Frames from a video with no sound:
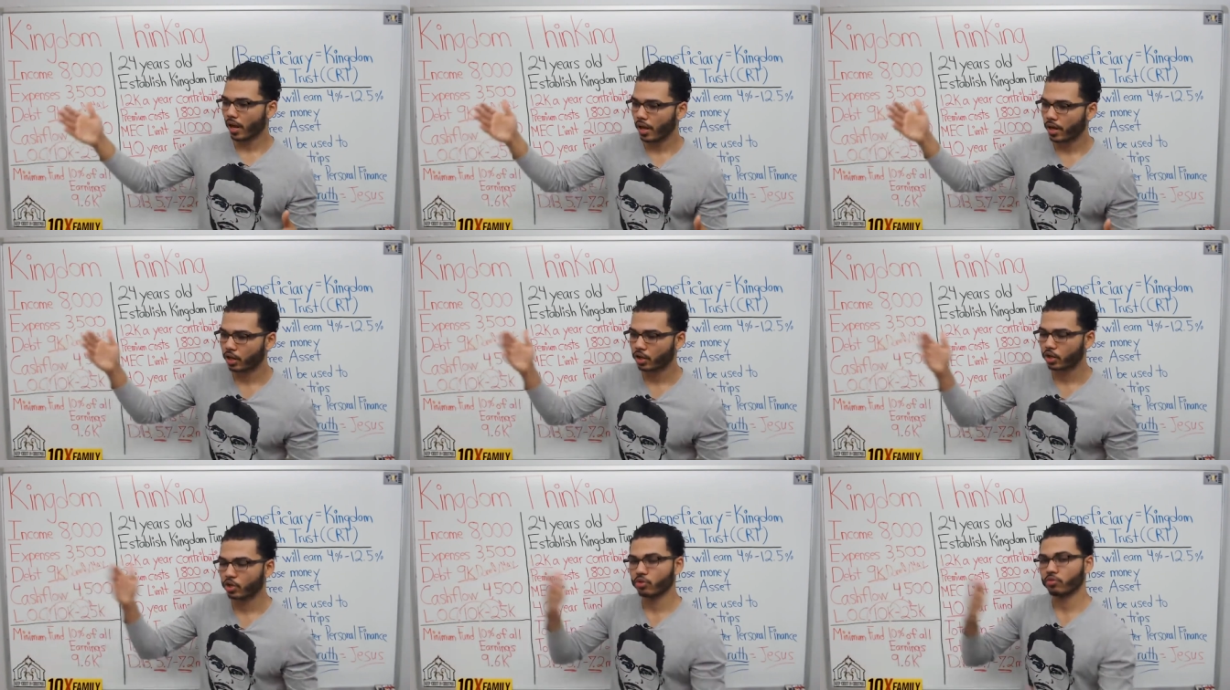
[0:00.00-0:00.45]

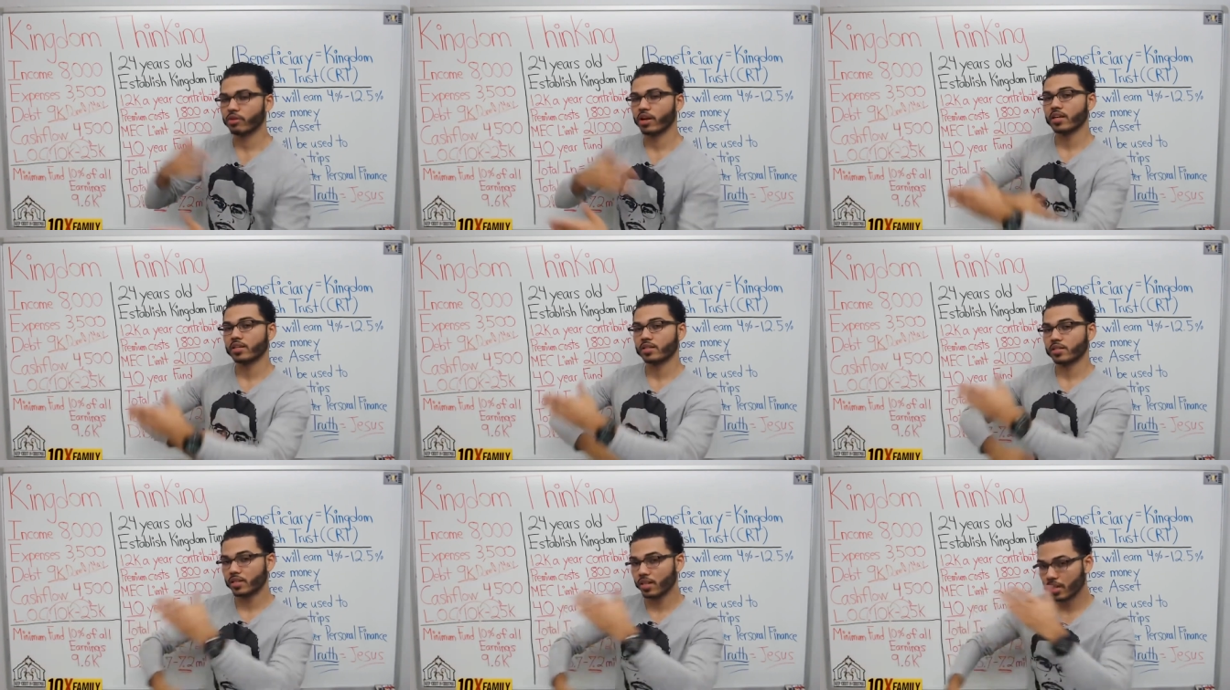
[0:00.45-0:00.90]
And it
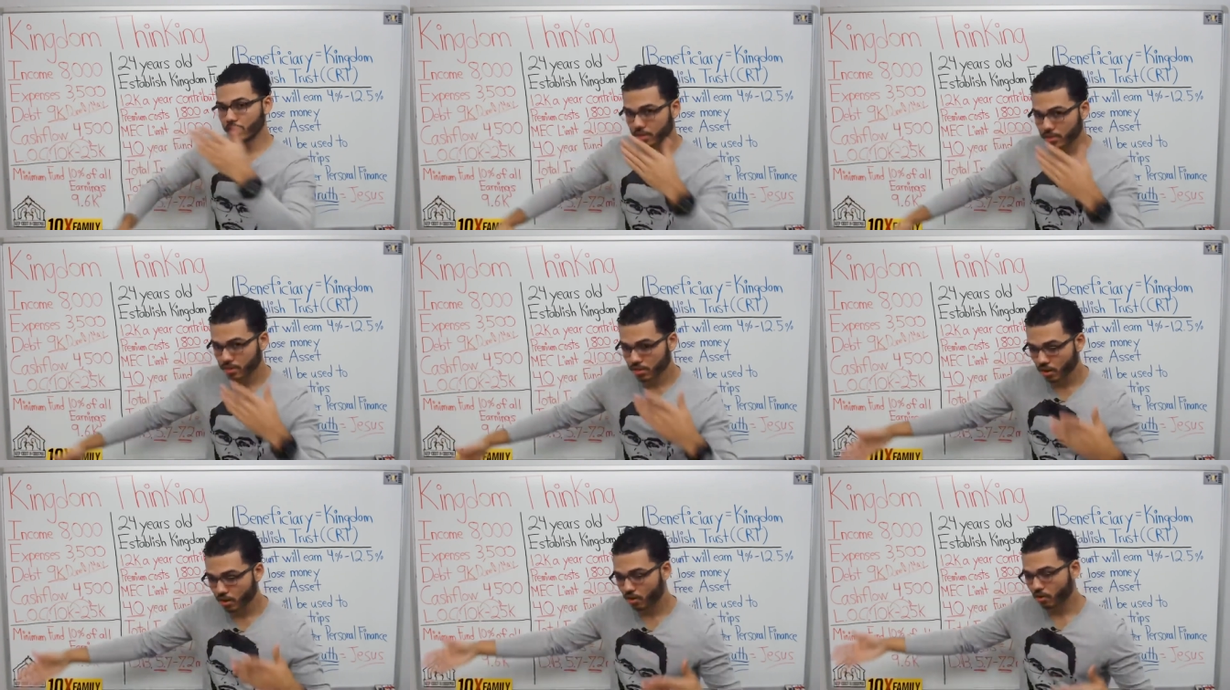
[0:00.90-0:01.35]
creates
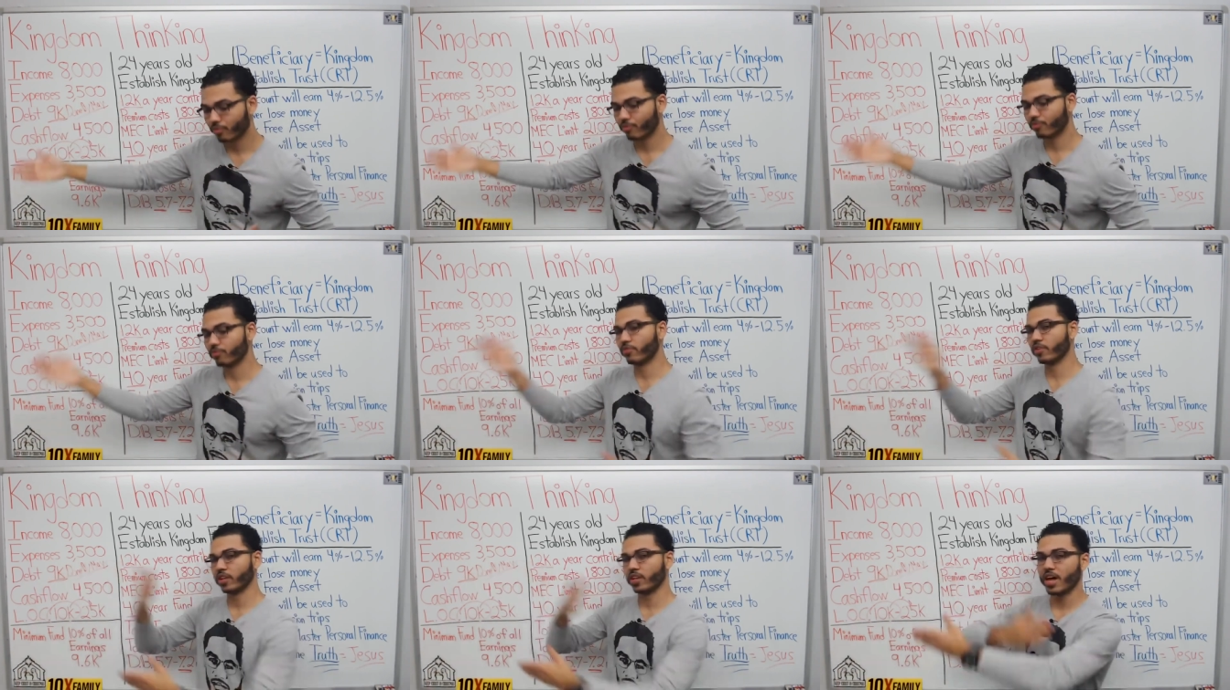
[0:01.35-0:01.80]
this
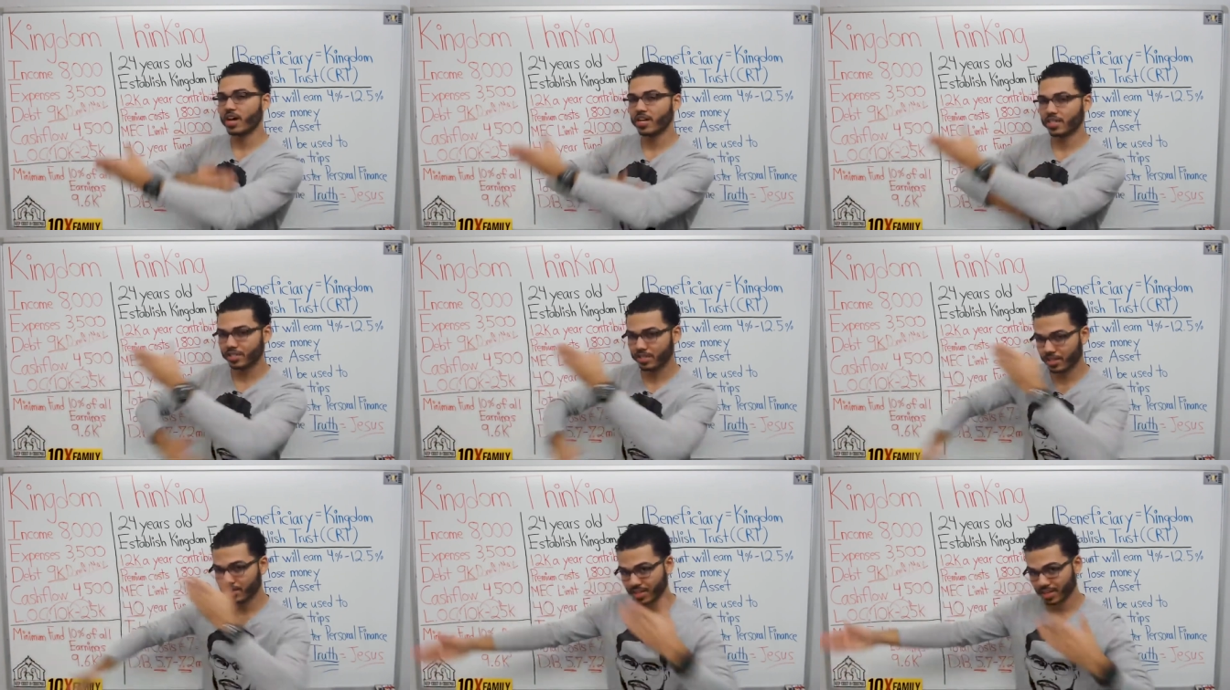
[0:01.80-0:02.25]

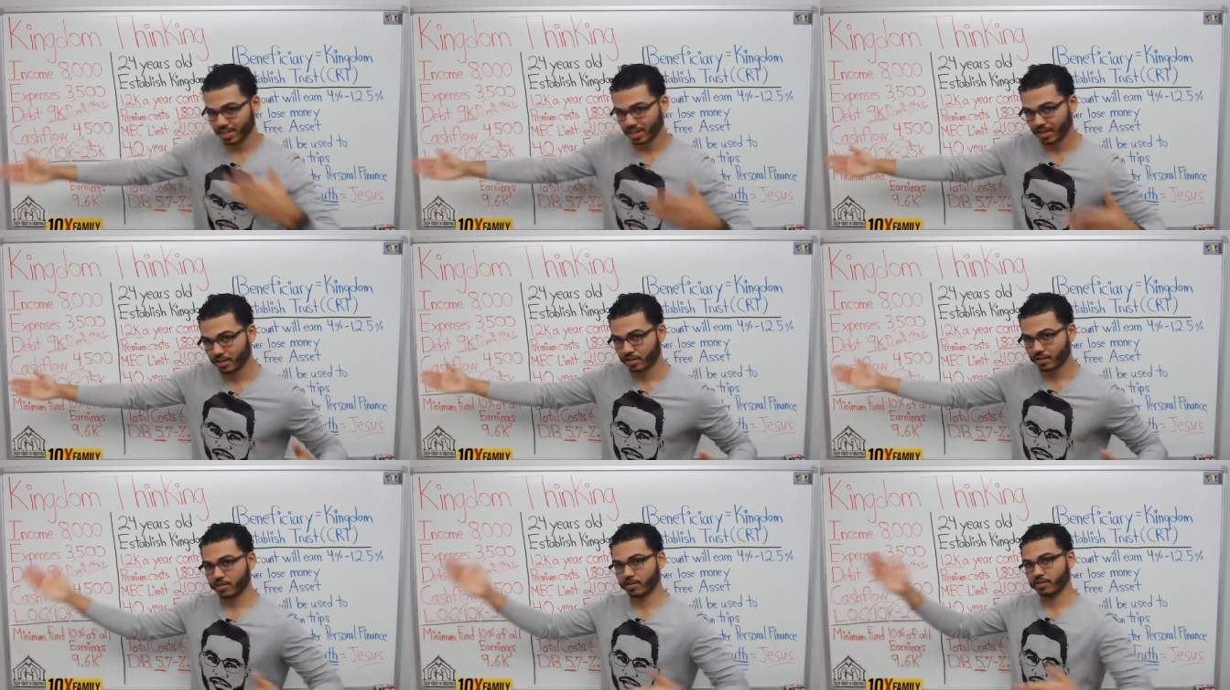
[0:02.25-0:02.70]
velocity,